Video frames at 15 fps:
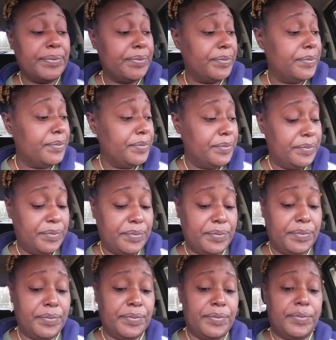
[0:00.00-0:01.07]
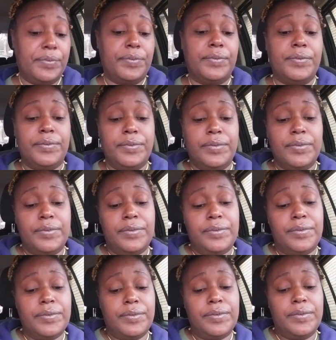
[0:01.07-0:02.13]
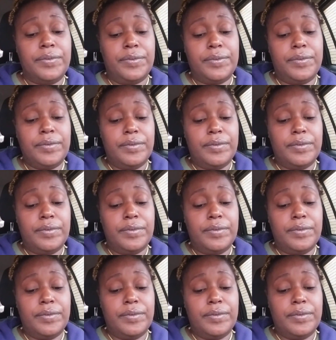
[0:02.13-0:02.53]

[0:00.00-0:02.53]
(silence)